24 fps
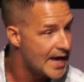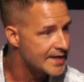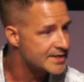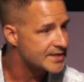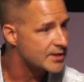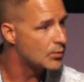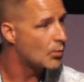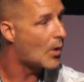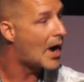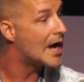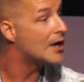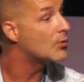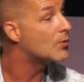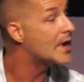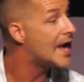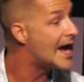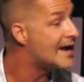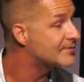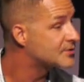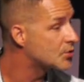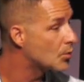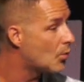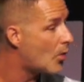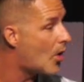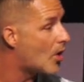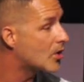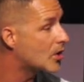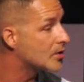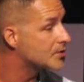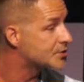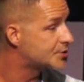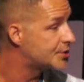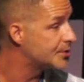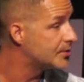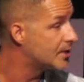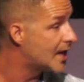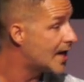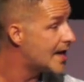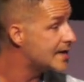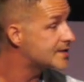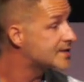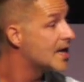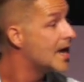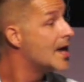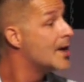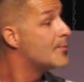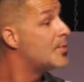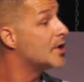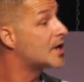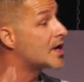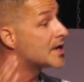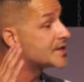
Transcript: And why do we have to walk on two legs? Because